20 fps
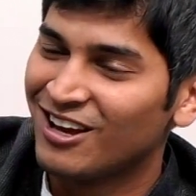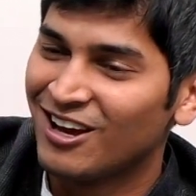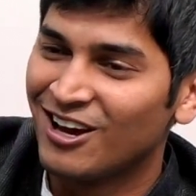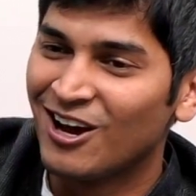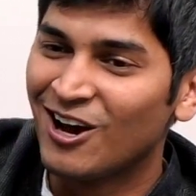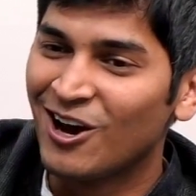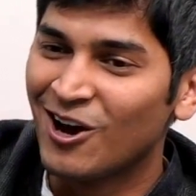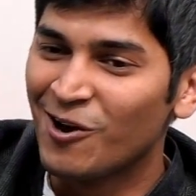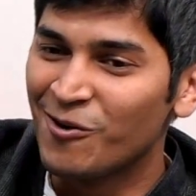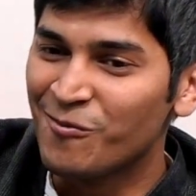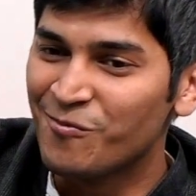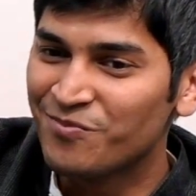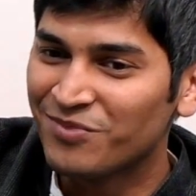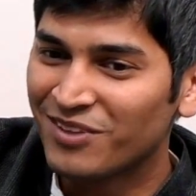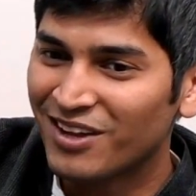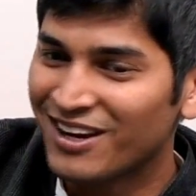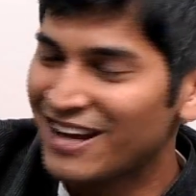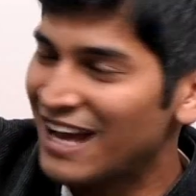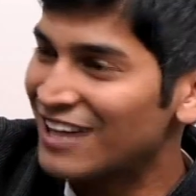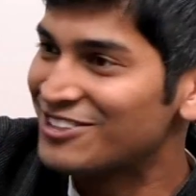
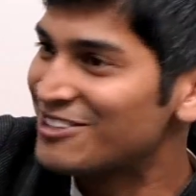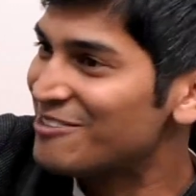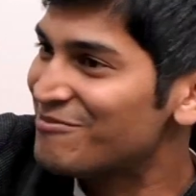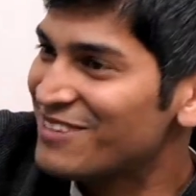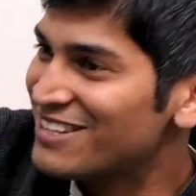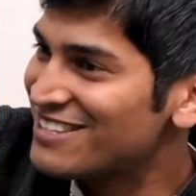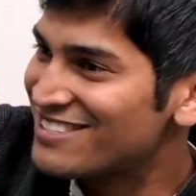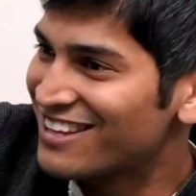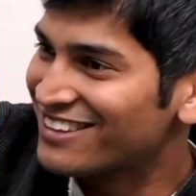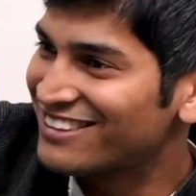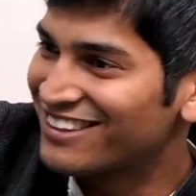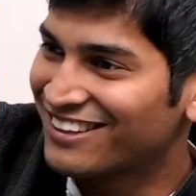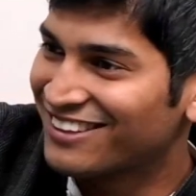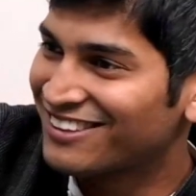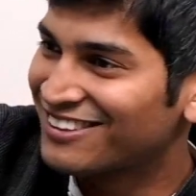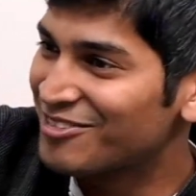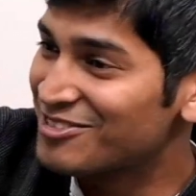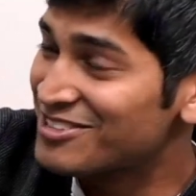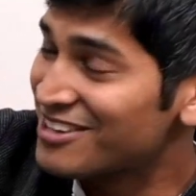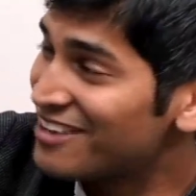It actually means nothing.
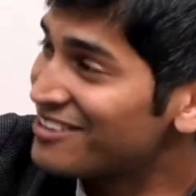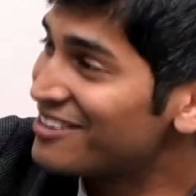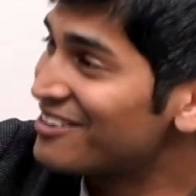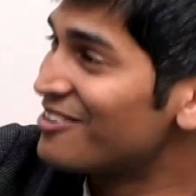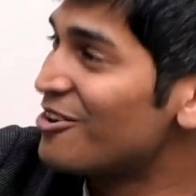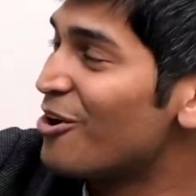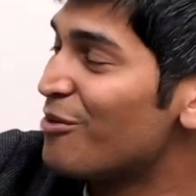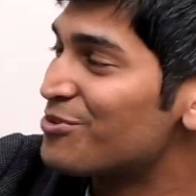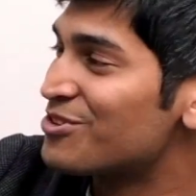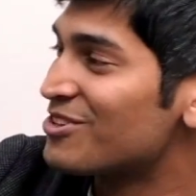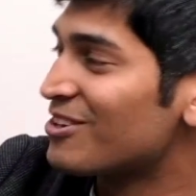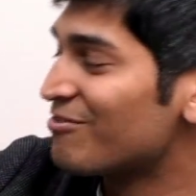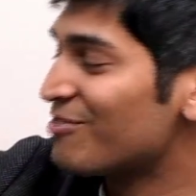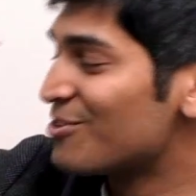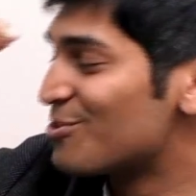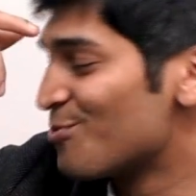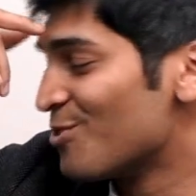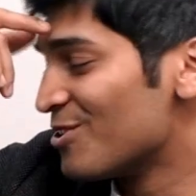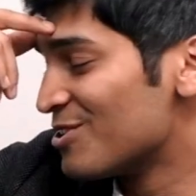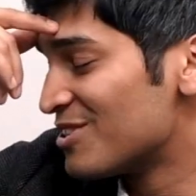There was another option which
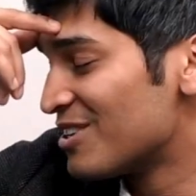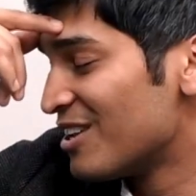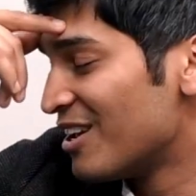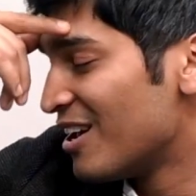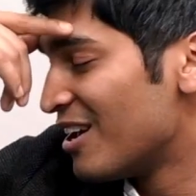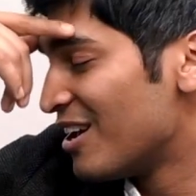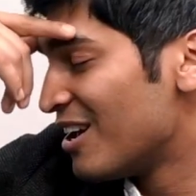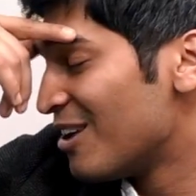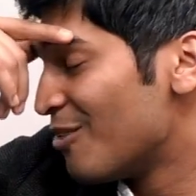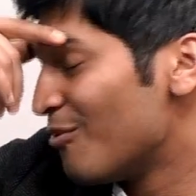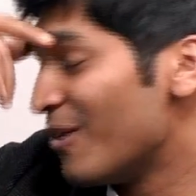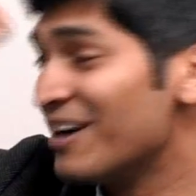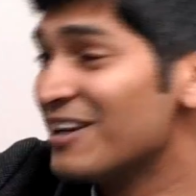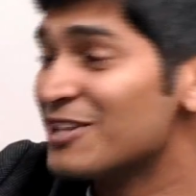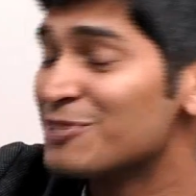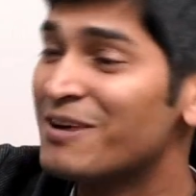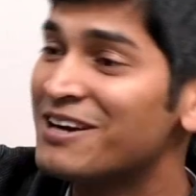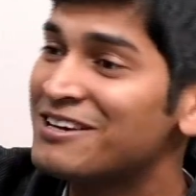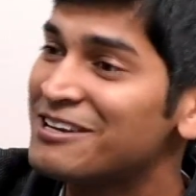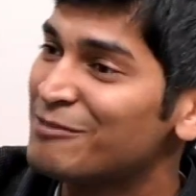was, why does
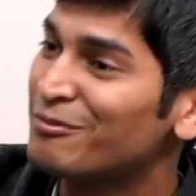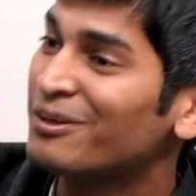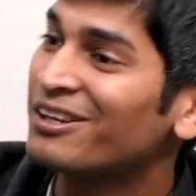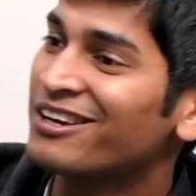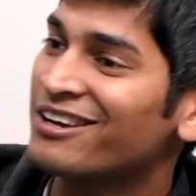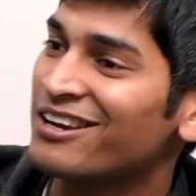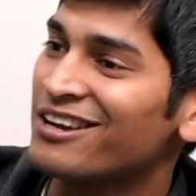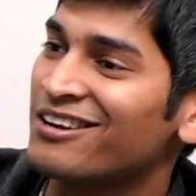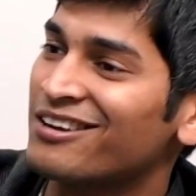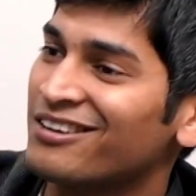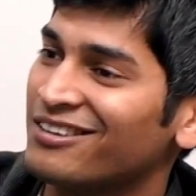my table creak?